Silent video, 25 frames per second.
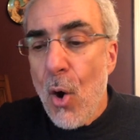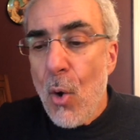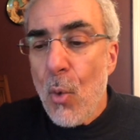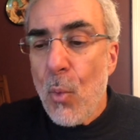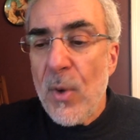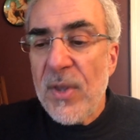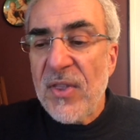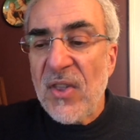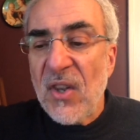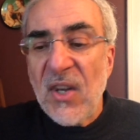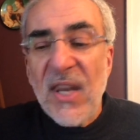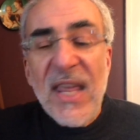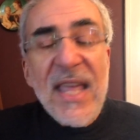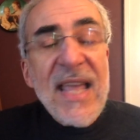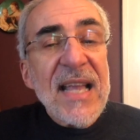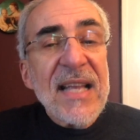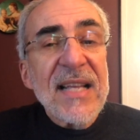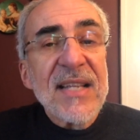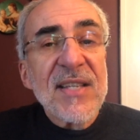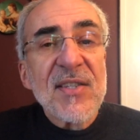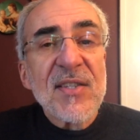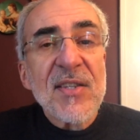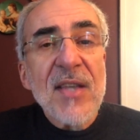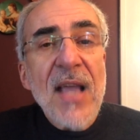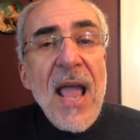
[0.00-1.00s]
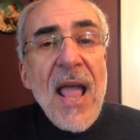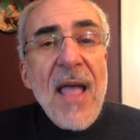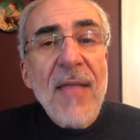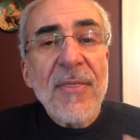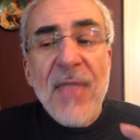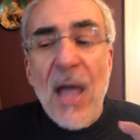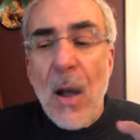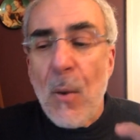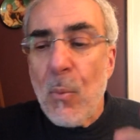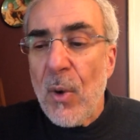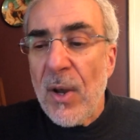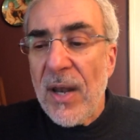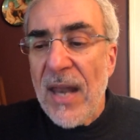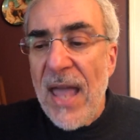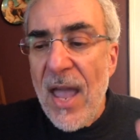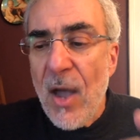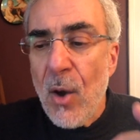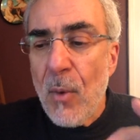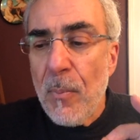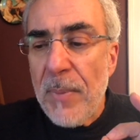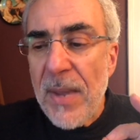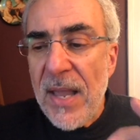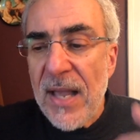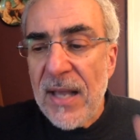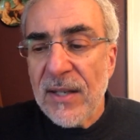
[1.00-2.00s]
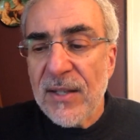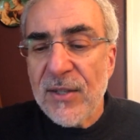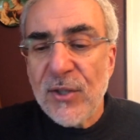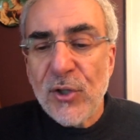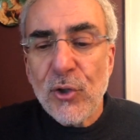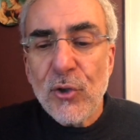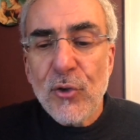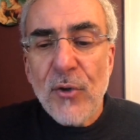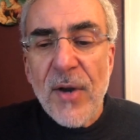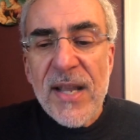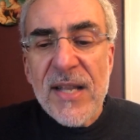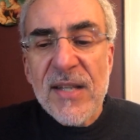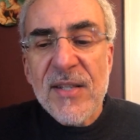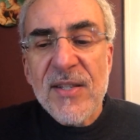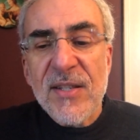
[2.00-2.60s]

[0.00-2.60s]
with links that will help illustrate